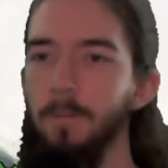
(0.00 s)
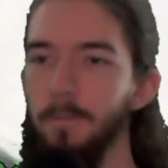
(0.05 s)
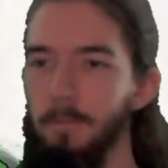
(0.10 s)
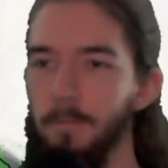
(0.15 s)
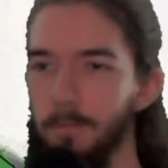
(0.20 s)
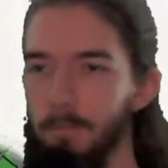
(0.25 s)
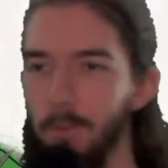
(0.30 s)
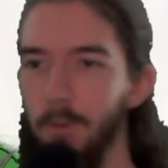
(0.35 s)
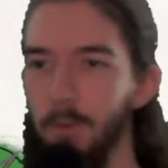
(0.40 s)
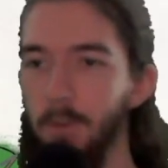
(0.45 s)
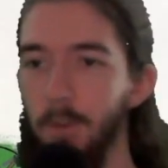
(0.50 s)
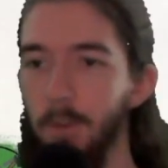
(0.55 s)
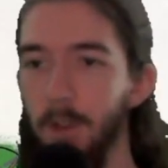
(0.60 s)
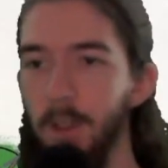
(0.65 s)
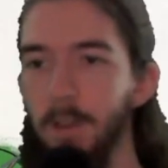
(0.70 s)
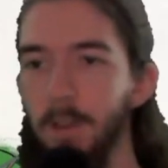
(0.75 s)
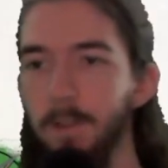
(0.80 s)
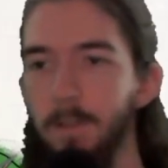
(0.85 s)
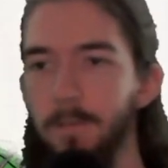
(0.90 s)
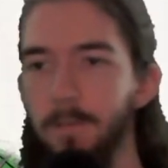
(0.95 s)
over
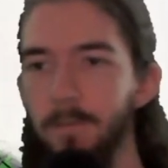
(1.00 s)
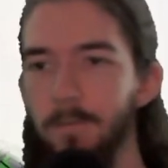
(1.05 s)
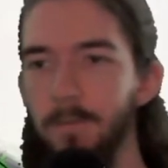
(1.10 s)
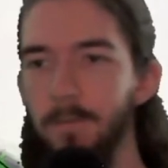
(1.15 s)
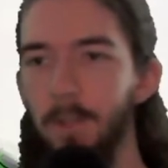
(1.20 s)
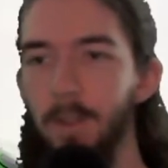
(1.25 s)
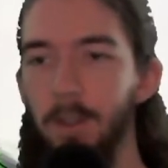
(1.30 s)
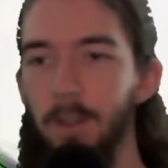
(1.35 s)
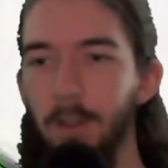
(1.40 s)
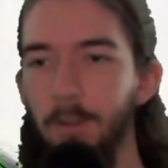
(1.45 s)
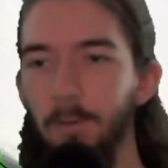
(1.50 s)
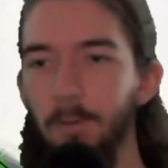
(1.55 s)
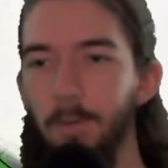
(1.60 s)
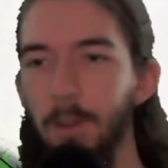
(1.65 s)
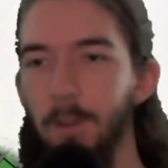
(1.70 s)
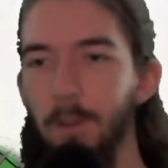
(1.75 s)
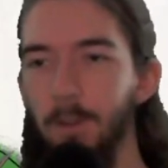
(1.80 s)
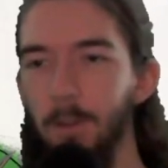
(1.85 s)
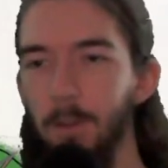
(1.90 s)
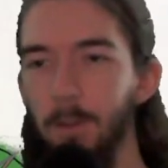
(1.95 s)
here in these
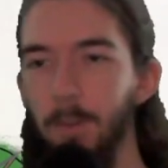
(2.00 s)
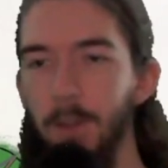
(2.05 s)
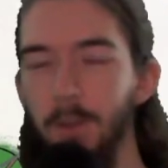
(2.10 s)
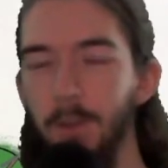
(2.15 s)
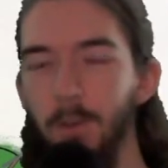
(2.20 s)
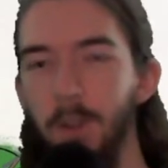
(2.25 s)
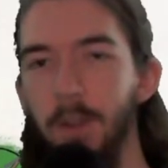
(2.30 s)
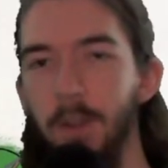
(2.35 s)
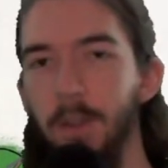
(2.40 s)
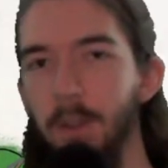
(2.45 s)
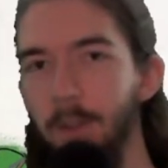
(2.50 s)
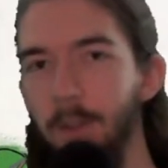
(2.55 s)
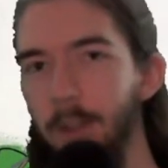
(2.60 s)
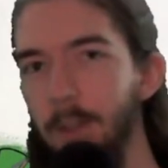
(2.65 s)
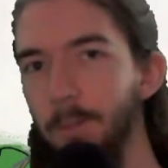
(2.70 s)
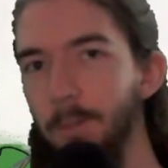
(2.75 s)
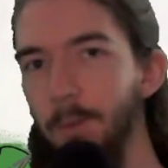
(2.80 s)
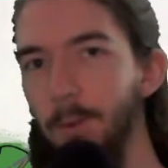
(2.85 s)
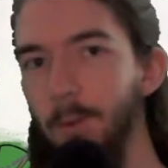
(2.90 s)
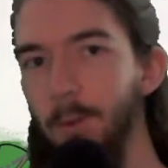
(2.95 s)
fields between the
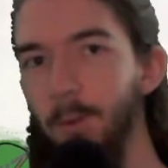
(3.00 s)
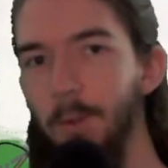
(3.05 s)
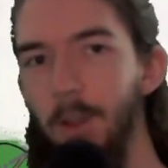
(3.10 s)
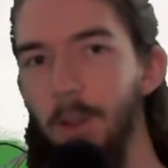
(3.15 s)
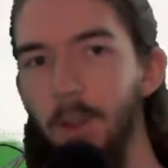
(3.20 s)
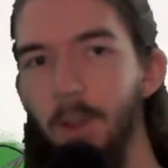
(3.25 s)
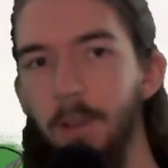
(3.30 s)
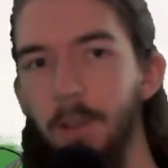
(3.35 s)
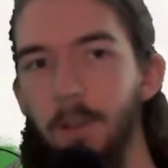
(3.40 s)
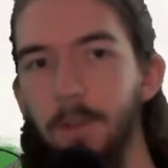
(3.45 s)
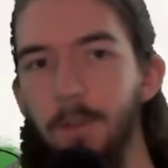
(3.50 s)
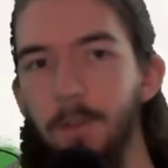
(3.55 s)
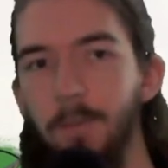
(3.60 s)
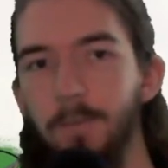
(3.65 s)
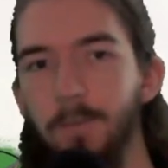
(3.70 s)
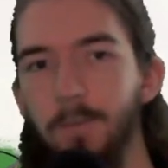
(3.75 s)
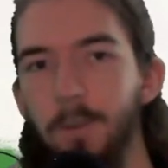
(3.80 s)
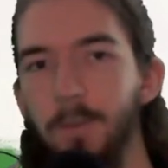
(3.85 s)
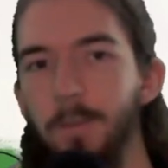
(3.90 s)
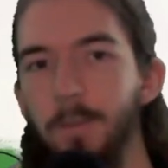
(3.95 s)
sniper
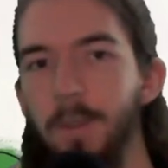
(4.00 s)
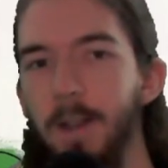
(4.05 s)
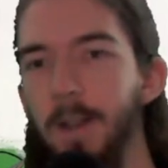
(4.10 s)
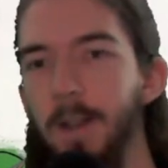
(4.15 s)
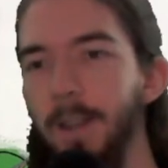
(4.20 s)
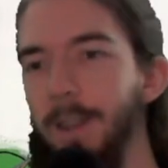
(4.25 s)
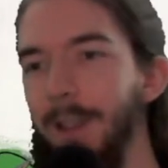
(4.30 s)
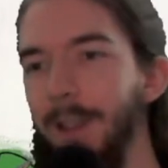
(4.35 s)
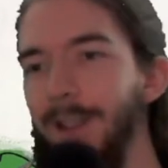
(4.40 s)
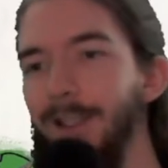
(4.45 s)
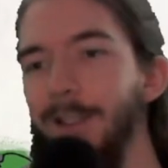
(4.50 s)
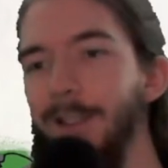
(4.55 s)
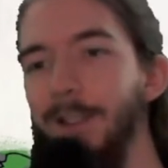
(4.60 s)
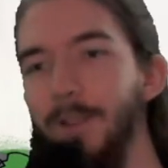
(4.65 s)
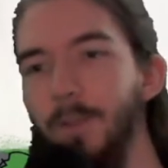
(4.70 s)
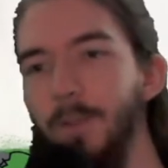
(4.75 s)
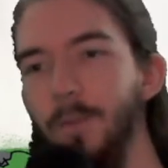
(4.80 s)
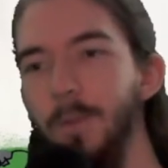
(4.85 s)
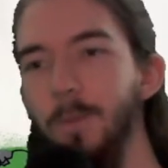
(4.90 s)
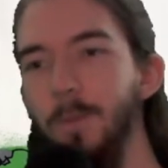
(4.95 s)
roadblock and the
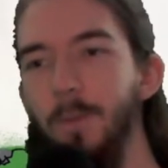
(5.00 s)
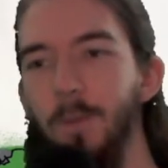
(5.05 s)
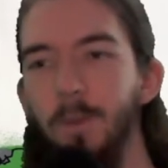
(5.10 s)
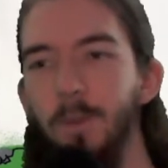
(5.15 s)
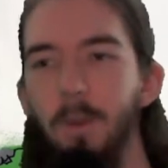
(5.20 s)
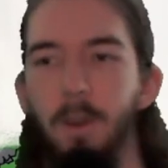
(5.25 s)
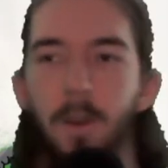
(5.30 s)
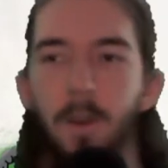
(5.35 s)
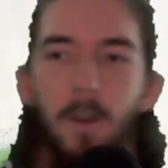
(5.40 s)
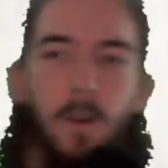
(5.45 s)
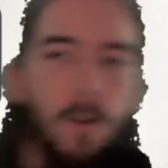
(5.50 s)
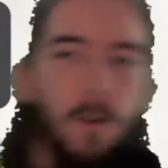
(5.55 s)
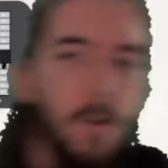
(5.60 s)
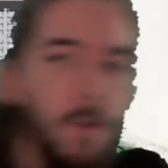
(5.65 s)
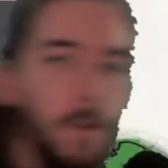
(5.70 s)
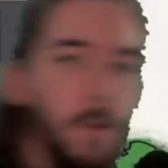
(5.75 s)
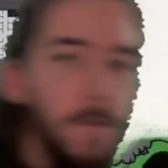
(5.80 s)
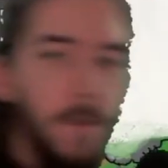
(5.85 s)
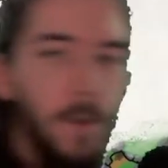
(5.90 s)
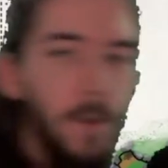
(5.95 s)
dorms, or
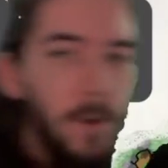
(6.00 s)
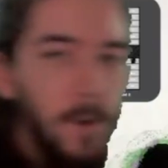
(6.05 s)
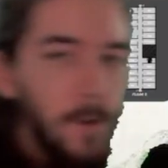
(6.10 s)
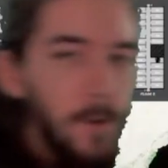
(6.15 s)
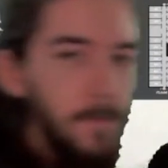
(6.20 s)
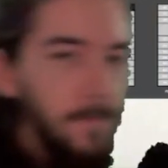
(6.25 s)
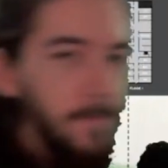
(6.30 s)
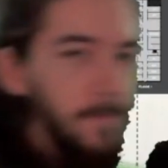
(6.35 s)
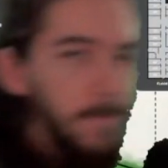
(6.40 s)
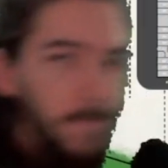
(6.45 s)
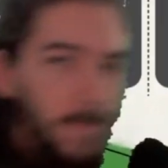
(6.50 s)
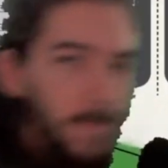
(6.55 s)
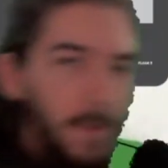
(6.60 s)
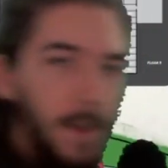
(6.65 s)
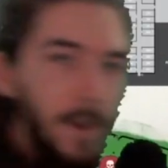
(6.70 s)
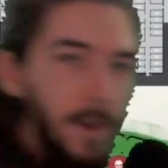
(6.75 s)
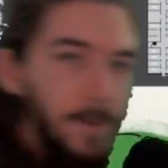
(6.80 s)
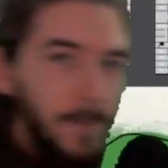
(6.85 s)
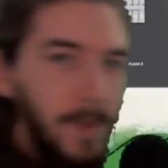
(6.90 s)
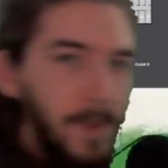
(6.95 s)
if you're
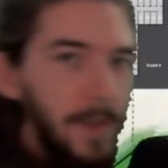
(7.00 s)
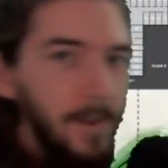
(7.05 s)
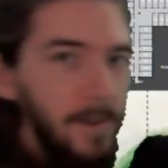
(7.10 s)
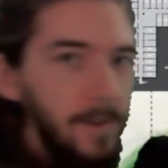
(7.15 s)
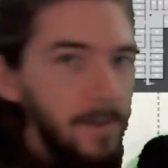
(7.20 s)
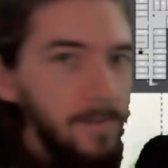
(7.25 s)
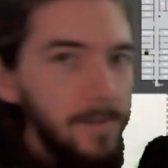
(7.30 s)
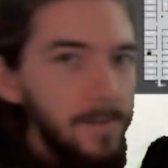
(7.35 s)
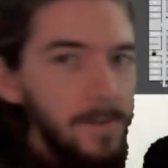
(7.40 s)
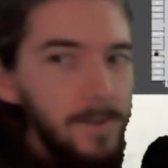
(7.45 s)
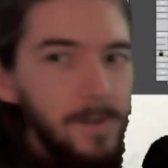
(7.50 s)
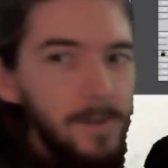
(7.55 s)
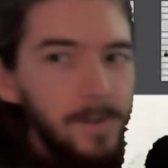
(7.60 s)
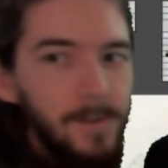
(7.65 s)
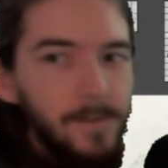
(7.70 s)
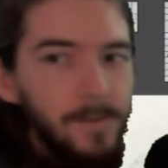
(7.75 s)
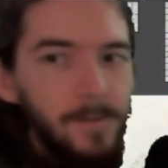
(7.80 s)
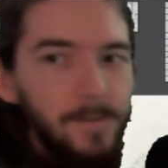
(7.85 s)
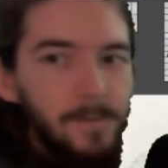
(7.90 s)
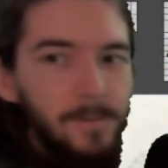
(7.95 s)
up here,
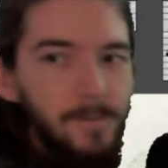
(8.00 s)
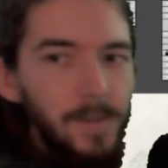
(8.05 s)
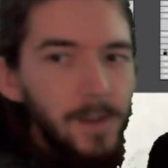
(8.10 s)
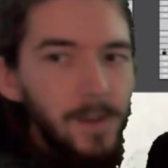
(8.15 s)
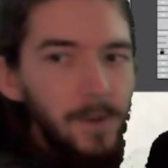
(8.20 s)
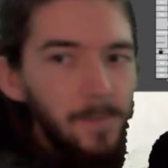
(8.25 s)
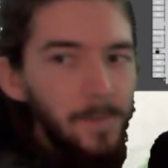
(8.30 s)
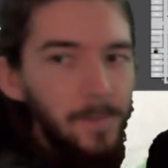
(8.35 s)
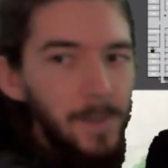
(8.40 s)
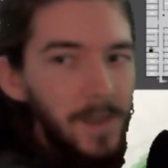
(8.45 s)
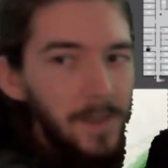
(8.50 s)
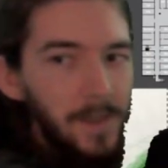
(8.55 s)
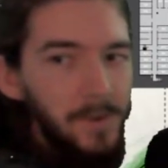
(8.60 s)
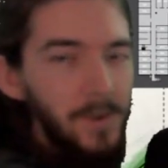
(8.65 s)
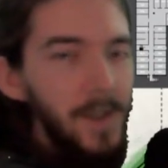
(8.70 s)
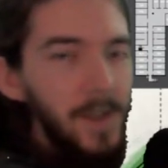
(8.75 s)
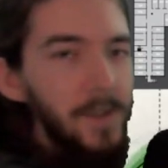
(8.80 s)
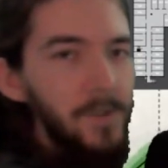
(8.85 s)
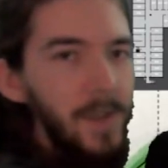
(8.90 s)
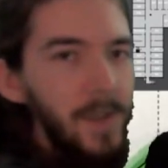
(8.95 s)
by the
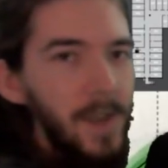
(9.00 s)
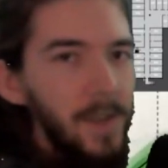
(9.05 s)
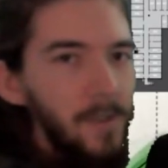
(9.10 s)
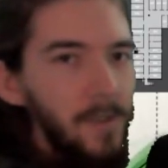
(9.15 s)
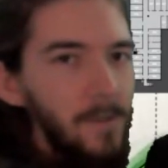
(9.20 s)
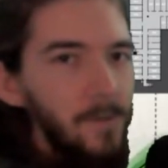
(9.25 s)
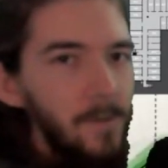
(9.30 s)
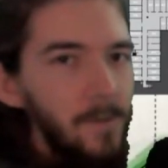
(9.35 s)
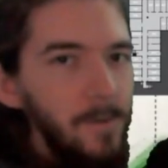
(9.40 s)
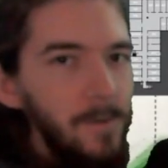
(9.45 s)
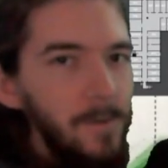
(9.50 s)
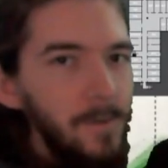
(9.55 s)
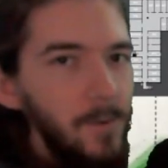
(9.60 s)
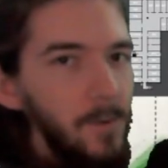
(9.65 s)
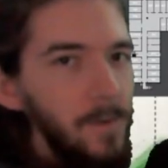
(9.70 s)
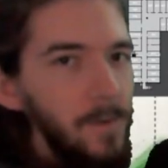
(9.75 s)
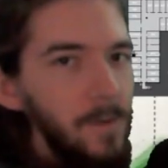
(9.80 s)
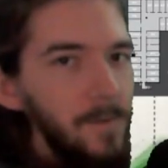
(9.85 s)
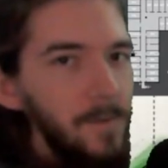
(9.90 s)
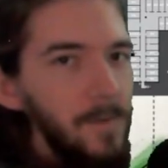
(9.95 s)
train tracks
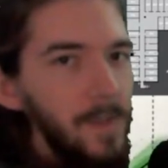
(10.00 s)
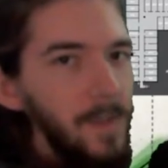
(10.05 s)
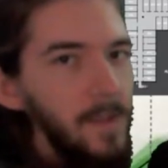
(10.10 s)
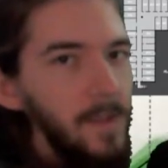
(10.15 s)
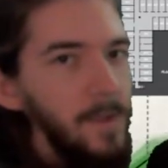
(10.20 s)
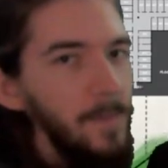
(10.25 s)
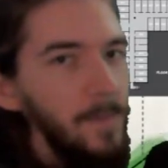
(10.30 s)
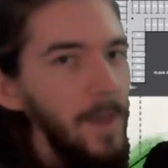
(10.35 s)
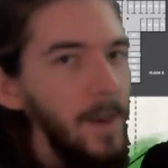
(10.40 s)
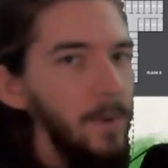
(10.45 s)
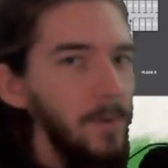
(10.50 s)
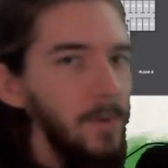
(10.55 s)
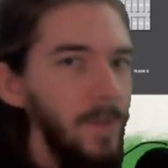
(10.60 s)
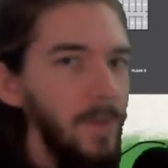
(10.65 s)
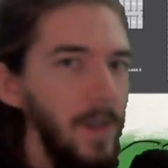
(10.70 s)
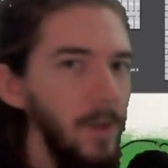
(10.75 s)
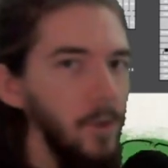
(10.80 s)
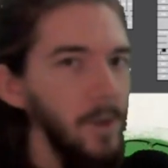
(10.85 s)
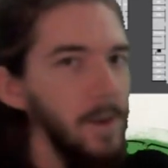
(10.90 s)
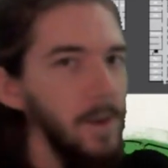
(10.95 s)
north of the power
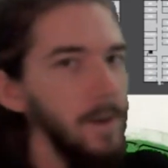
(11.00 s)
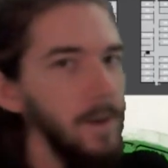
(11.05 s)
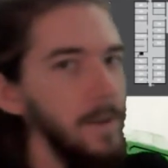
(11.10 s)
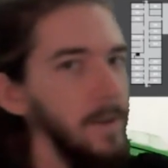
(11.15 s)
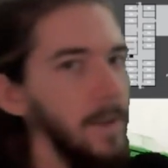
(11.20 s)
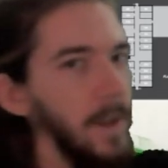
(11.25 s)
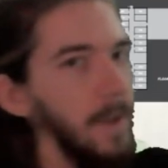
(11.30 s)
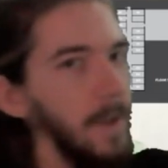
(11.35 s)
station and all that